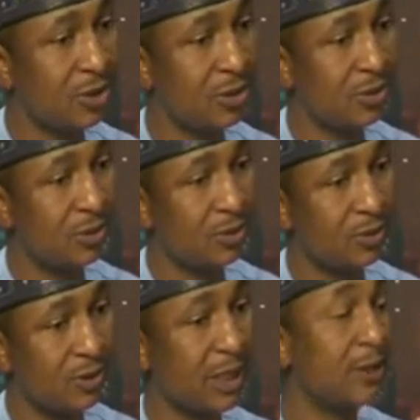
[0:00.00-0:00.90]
to
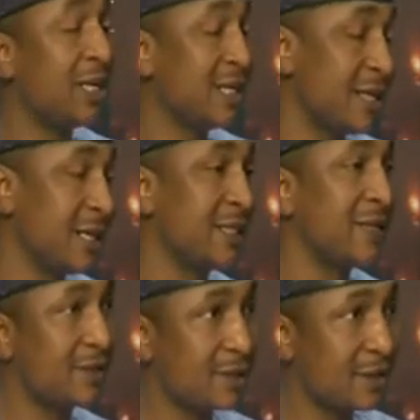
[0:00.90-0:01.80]
stakeholders like
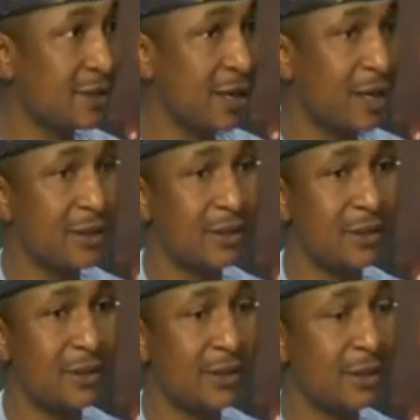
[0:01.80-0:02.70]
civil
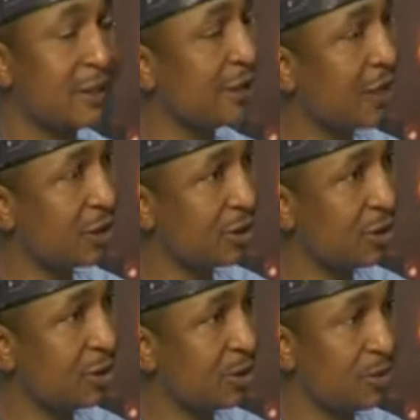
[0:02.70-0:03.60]
society, the
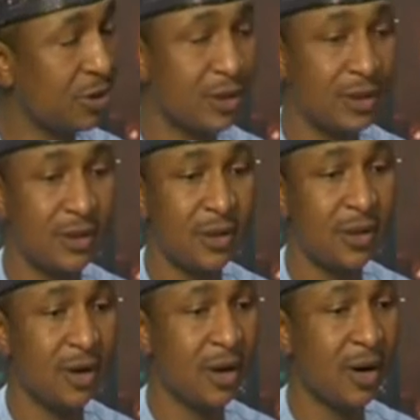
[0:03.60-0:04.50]
international
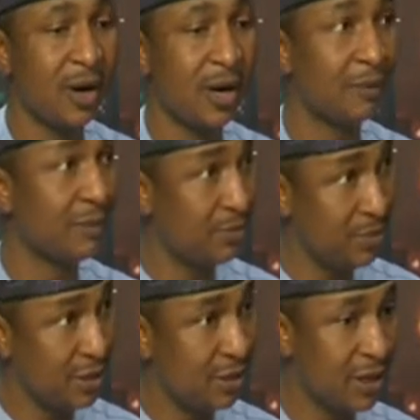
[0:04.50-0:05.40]
community, um, the
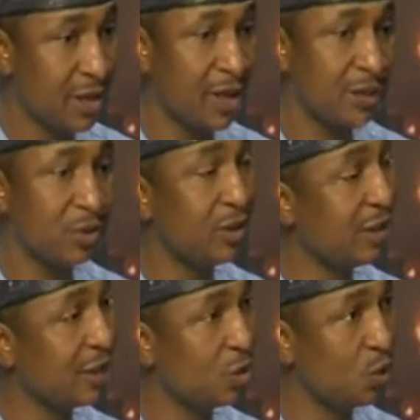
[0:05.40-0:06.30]
media,
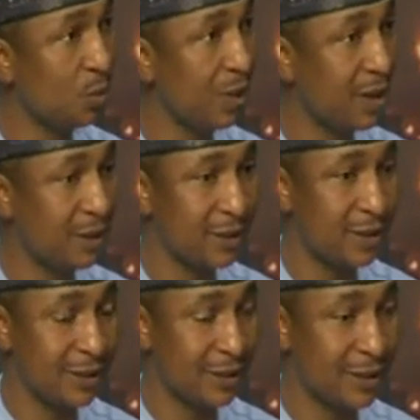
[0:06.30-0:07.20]
political
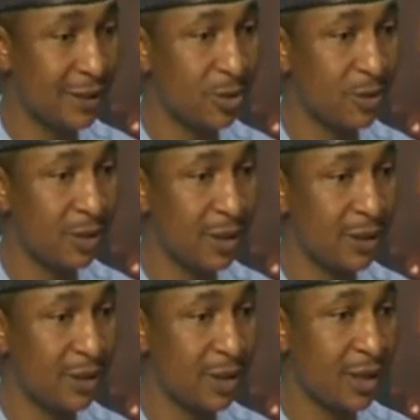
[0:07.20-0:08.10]
parties and
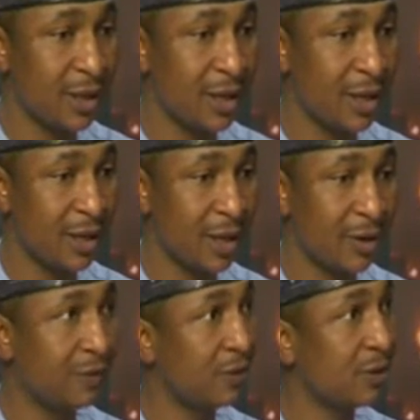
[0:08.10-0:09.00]
stakeholders, and, and
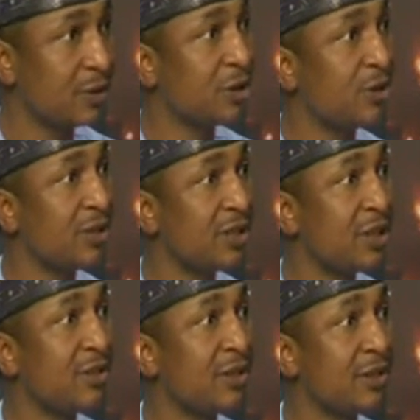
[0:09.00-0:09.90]
of course security
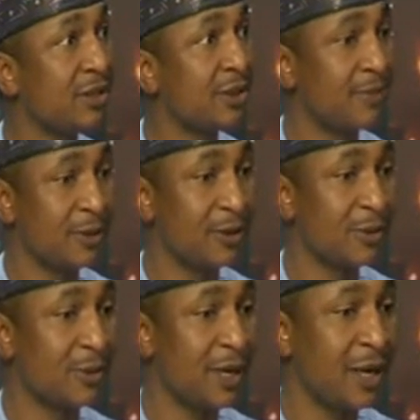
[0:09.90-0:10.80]
agencies.
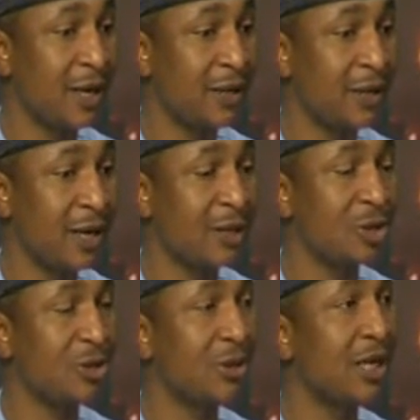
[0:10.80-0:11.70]
Because when I
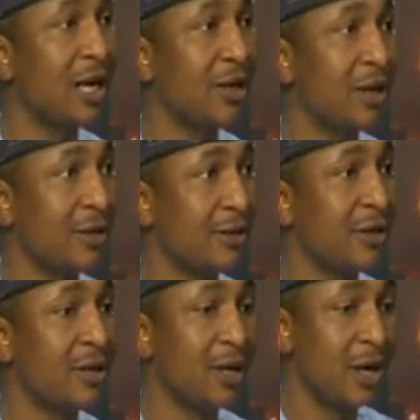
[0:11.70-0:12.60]
glanced through the guideline,
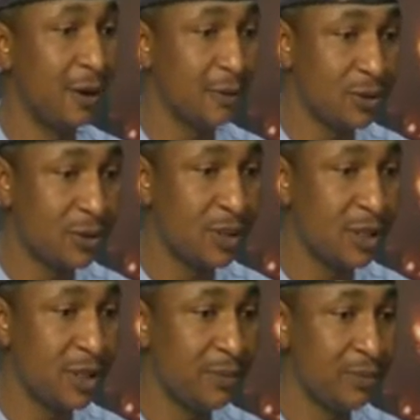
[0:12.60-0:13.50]
I was
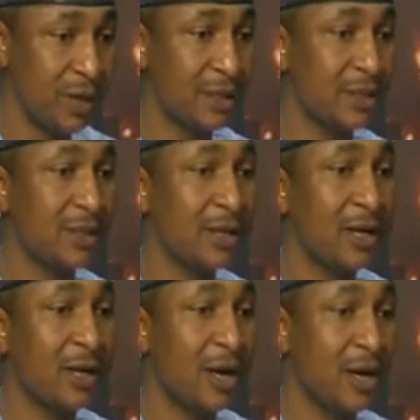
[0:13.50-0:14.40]
really impressed
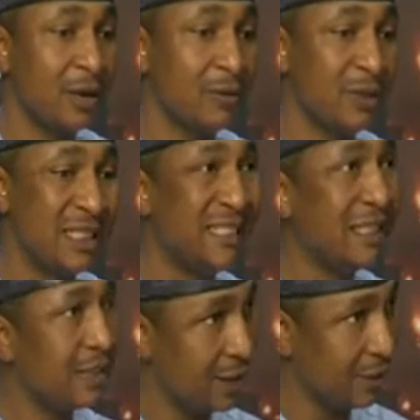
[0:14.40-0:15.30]
uh, with the
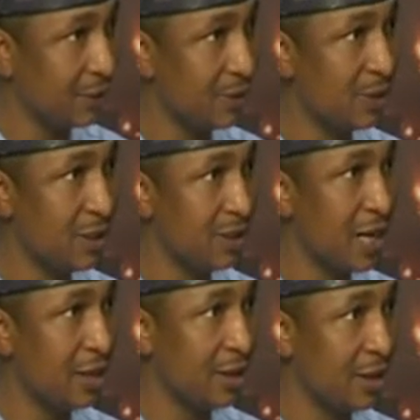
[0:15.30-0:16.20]
details on this
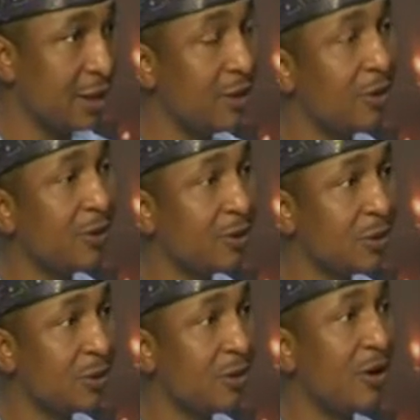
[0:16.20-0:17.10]
guideline. And it
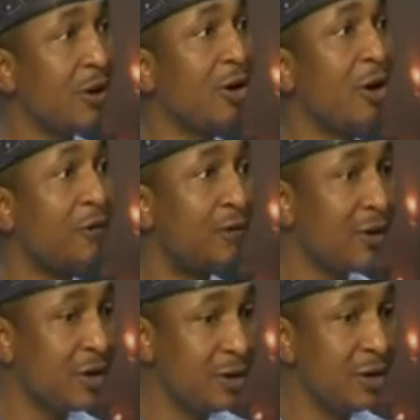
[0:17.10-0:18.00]
also
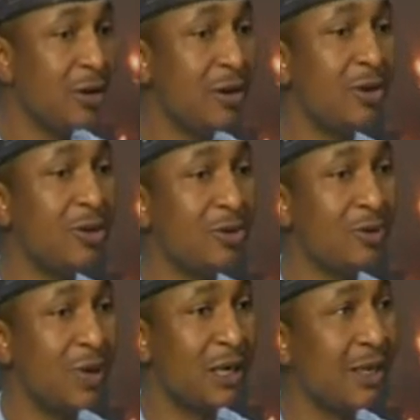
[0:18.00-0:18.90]
covering you know,
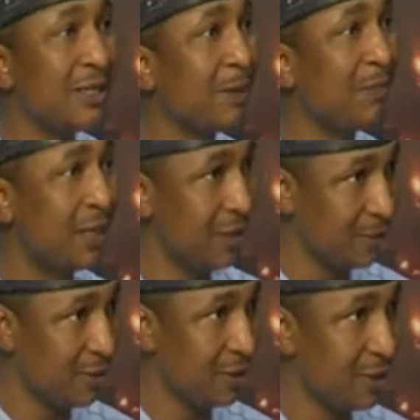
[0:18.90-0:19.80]
when there is a
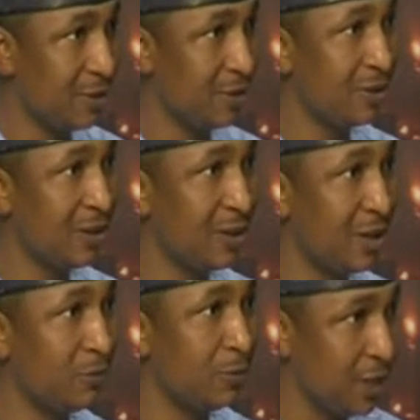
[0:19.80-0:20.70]
pandemic. You know, they,
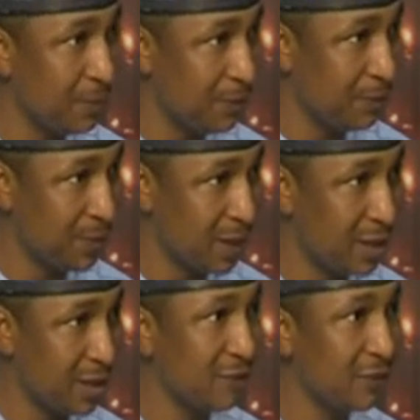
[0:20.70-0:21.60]
they're really prepared
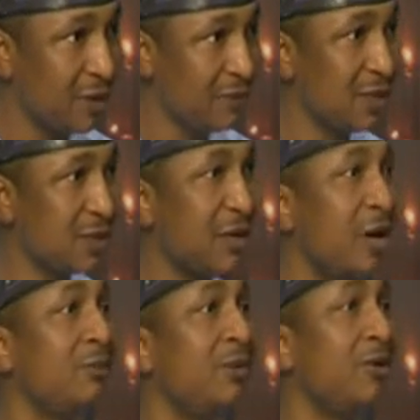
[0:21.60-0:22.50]
that even if there's an
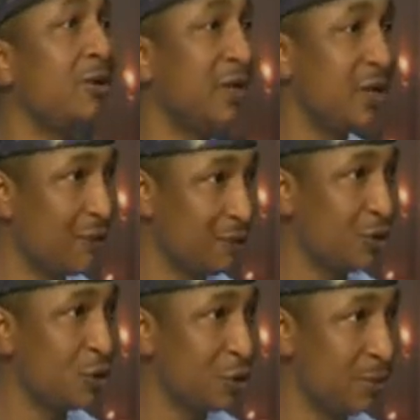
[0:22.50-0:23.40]
outbreak of any
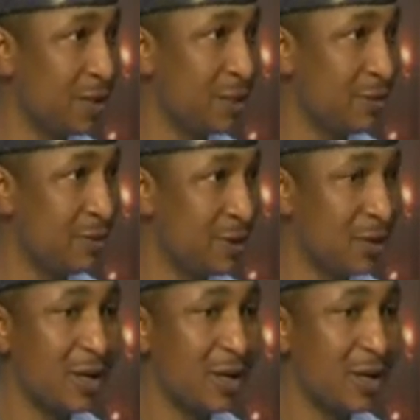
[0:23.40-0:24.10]
future pandemic,